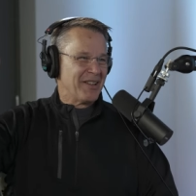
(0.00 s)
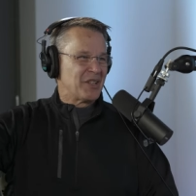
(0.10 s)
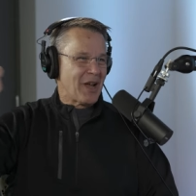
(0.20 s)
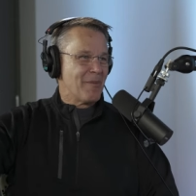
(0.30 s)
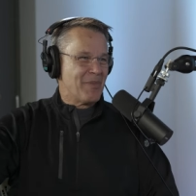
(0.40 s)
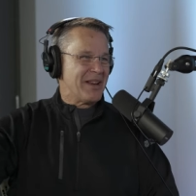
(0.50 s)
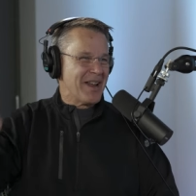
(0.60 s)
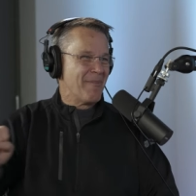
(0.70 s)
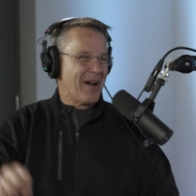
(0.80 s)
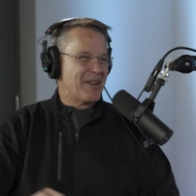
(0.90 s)
this guy
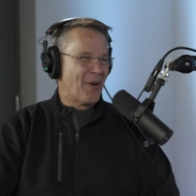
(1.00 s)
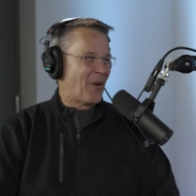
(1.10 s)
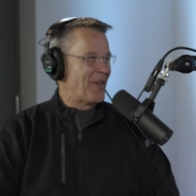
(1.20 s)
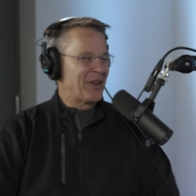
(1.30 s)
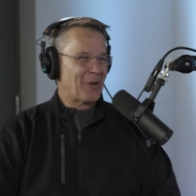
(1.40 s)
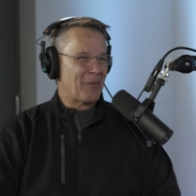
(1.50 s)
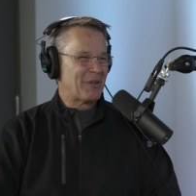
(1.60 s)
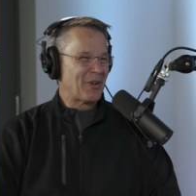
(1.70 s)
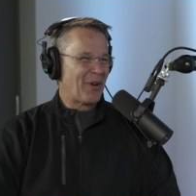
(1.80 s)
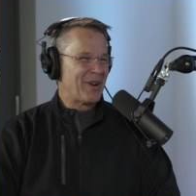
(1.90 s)
beating on my door in the
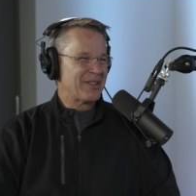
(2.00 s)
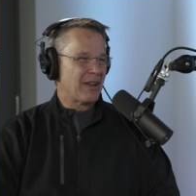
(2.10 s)
dormitory.